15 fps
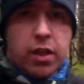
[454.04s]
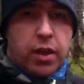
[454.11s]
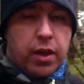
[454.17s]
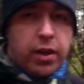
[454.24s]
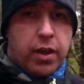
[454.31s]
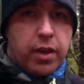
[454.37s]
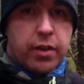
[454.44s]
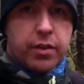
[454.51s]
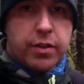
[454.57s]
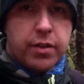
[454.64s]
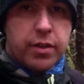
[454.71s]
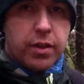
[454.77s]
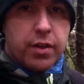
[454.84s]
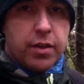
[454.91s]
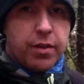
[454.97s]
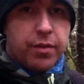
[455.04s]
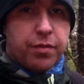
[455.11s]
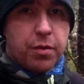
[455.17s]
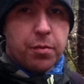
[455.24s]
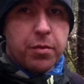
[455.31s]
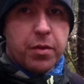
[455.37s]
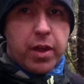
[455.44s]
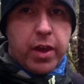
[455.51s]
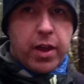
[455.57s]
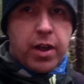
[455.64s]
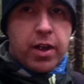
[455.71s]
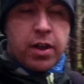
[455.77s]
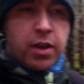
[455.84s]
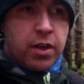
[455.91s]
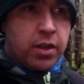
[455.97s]
and uh, from
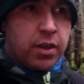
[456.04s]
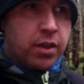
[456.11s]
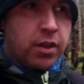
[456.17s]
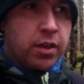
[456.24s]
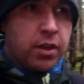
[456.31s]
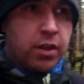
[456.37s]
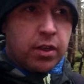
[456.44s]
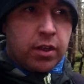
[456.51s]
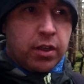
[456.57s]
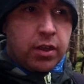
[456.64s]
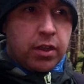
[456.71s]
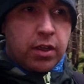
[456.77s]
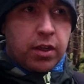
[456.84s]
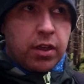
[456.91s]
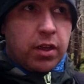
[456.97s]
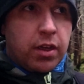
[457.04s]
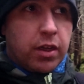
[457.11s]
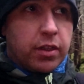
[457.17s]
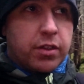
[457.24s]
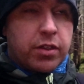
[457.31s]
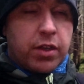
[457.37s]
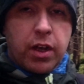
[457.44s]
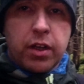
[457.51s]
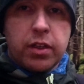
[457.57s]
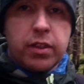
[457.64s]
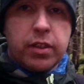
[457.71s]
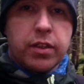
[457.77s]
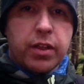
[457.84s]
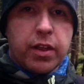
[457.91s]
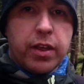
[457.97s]
there it shall
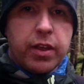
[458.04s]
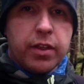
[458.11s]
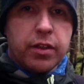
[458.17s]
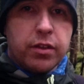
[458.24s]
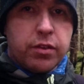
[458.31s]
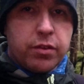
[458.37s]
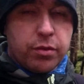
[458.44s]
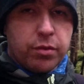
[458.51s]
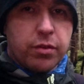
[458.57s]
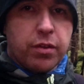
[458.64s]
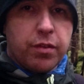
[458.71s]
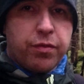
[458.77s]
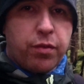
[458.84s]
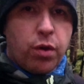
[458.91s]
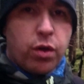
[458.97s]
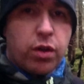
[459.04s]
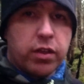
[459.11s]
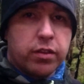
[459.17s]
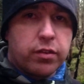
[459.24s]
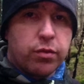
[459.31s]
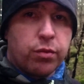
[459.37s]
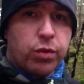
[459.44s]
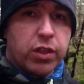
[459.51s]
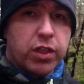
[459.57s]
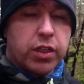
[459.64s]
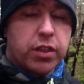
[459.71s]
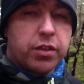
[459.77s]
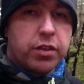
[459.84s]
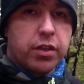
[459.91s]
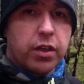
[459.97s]
lead into the forest
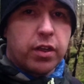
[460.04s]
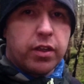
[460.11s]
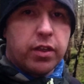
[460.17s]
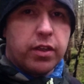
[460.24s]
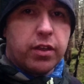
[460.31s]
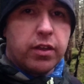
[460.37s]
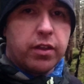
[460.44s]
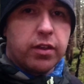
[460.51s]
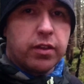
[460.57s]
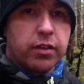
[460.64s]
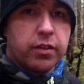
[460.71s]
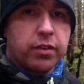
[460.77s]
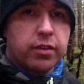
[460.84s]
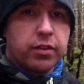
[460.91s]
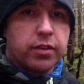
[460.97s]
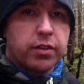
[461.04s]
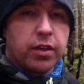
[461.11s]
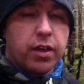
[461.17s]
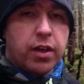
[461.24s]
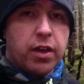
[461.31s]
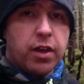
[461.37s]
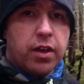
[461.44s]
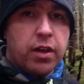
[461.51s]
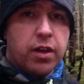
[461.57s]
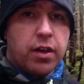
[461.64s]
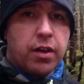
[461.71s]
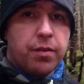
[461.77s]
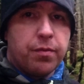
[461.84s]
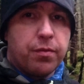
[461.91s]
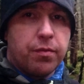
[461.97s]
which is
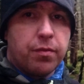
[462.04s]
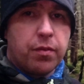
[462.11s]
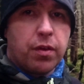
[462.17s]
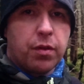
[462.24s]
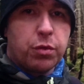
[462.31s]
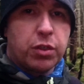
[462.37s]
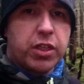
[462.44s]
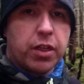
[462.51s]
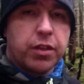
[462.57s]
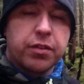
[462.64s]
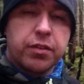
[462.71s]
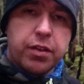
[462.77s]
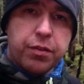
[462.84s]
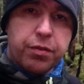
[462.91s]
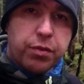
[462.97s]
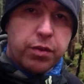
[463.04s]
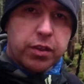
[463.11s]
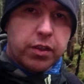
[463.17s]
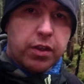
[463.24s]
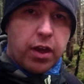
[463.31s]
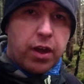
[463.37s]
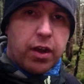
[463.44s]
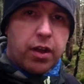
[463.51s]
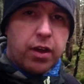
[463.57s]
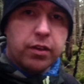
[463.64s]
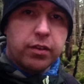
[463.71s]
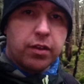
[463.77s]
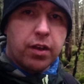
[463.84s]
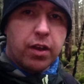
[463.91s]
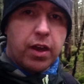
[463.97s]
um, which has different
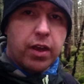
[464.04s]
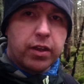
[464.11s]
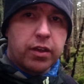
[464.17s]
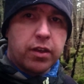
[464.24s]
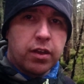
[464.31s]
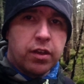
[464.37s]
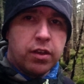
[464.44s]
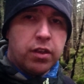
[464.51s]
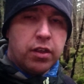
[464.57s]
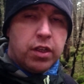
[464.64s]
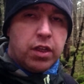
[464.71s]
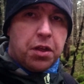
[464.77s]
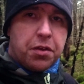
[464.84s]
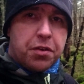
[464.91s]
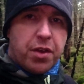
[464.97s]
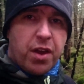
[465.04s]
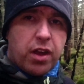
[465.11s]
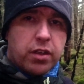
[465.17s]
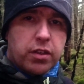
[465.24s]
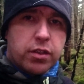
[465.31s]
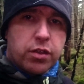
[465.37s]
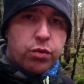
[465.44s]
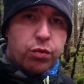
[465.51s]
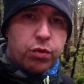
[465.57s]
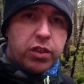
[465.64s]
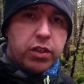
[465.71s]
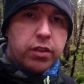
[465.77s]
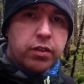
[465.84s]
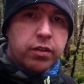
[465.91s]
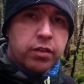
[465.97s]
colors like dark
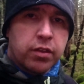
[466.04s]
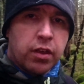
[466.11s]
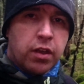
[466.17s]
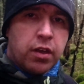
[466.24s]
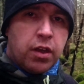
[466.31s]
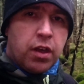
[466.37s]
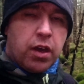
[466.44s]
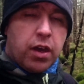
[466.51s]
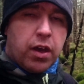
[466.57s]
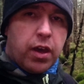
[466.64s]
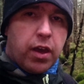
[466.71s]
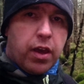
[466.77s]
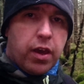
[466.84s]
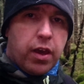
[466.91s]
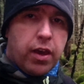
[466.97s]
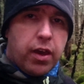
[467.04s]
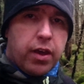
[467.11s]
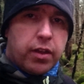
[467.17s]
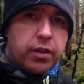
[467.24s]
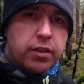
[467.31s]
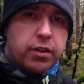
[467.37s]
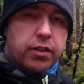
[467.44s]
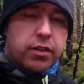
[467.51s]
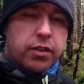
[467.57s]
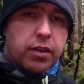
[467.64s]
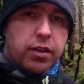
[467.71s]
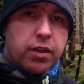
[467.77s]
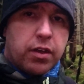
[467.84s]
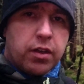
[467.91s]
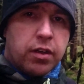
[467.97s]
trees and
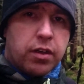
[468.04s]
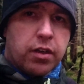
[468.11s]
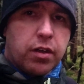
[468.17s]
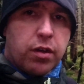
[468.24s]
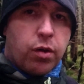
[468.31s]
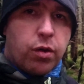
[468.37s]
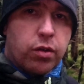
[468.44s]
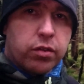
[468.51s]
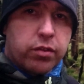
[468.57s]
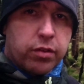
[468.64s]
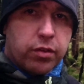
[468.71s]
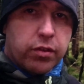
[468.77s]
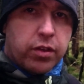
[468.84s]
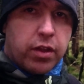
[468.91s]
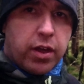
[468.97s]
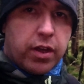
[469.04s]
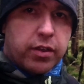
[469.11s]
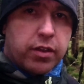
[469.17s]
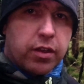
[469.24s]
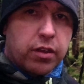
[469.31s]
uh, also that